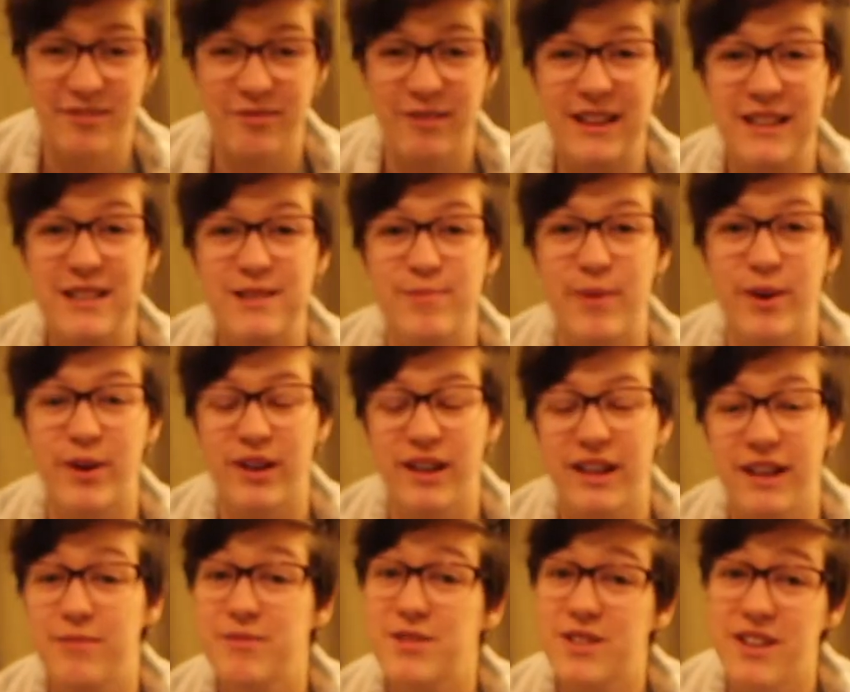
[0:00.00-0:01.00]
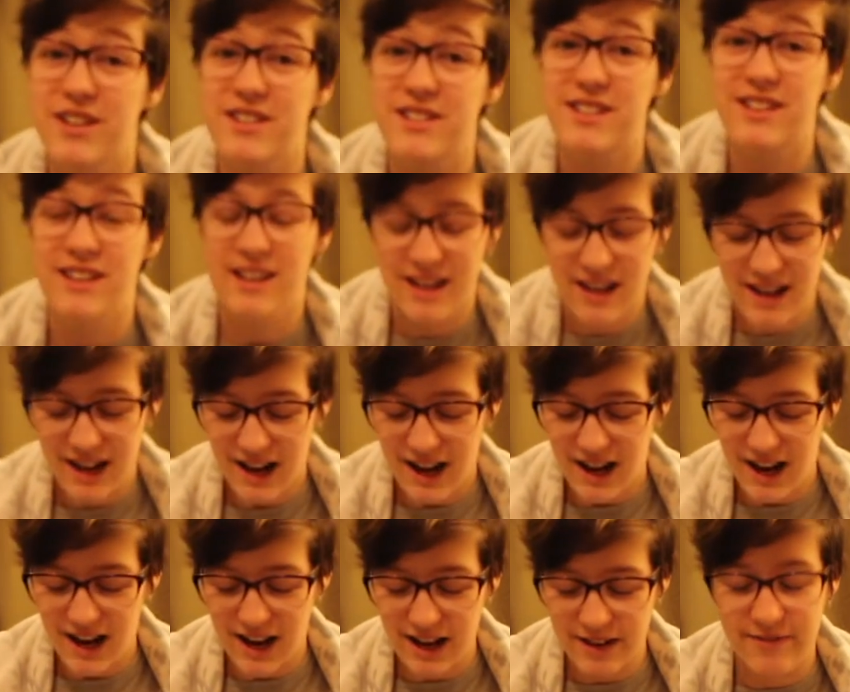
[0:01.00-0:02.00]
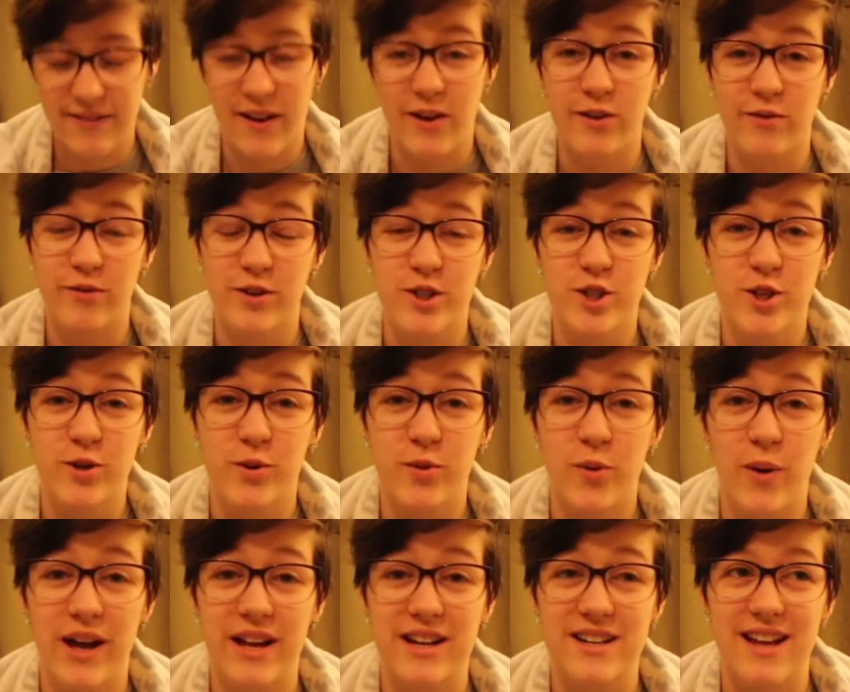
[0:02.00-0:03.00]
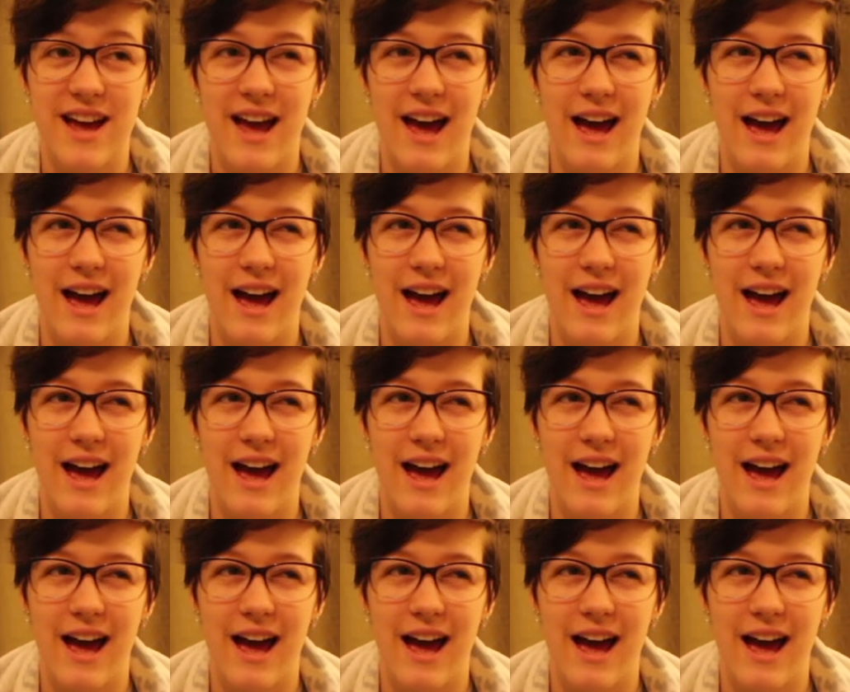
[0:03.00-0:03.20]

read this book, it was good. I found it for £2